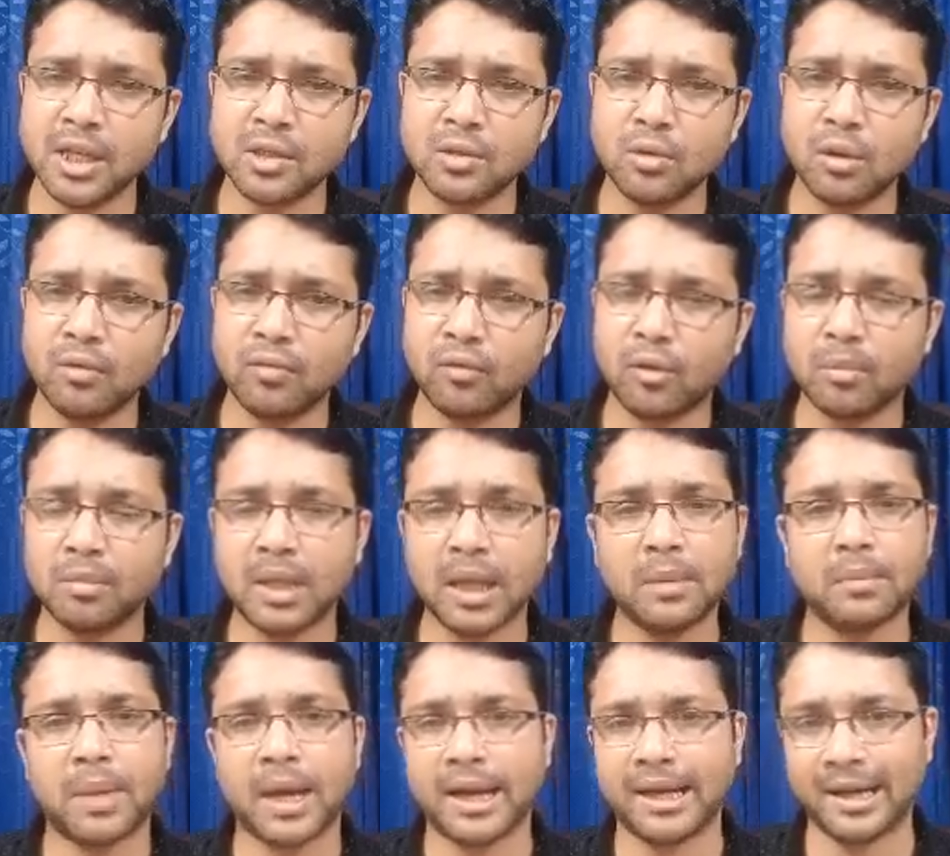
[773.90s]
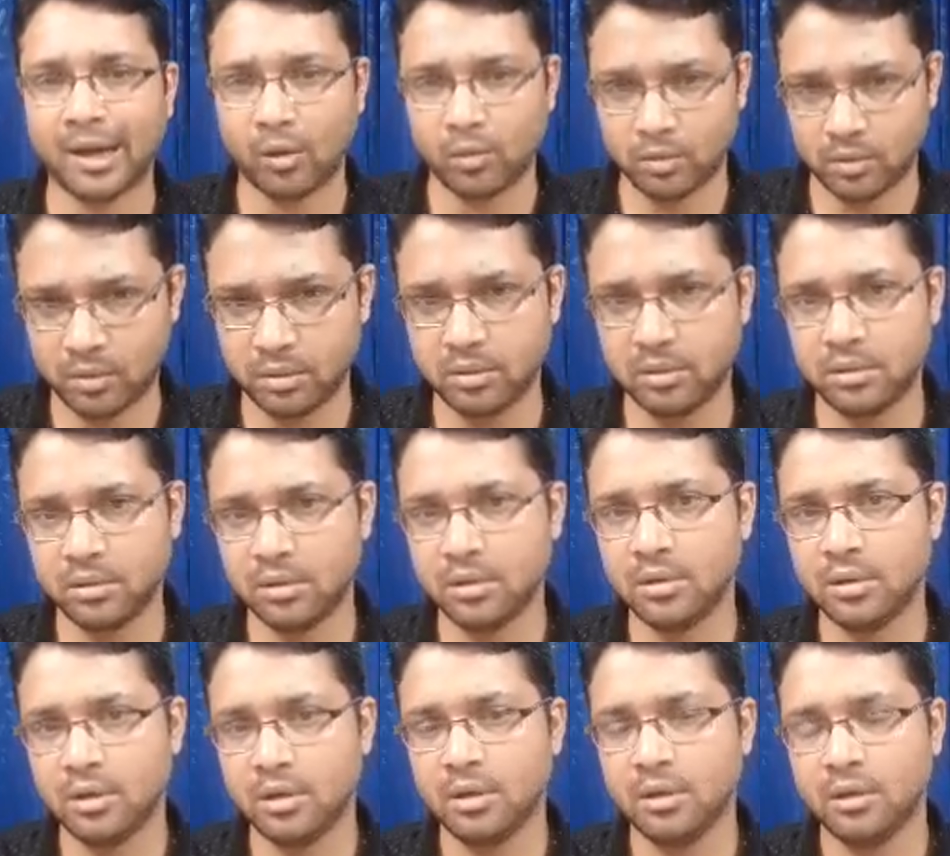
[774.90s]
not from that background.
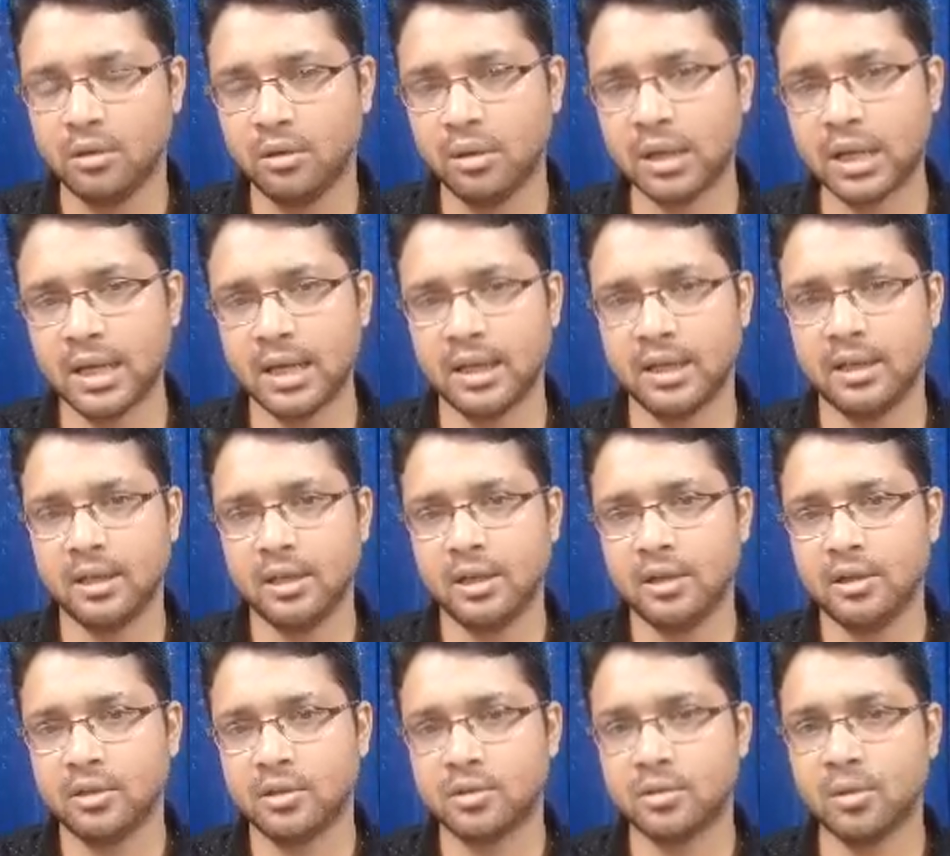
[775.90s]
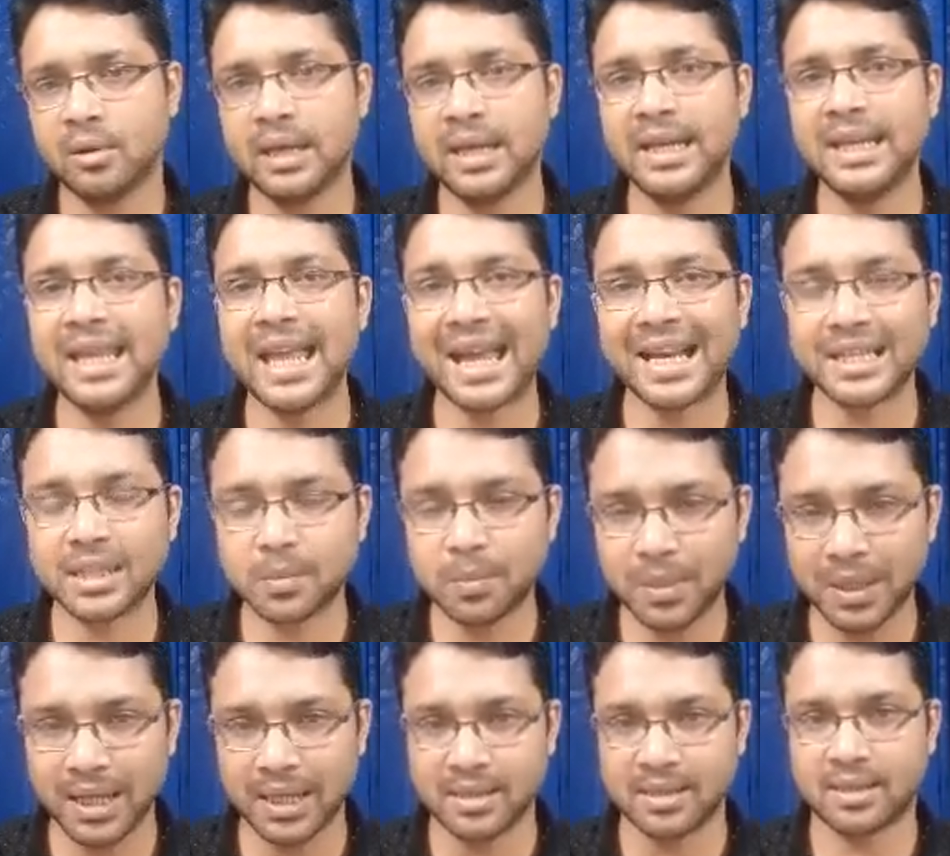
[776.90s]
Okay, so in
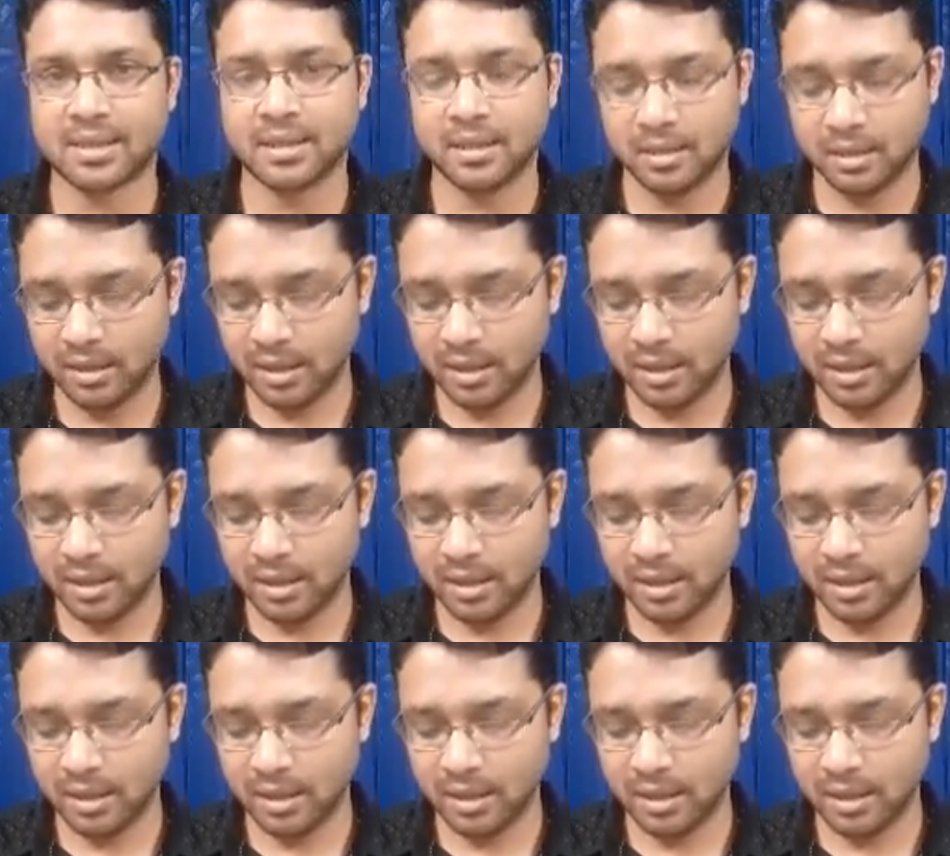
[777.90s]
the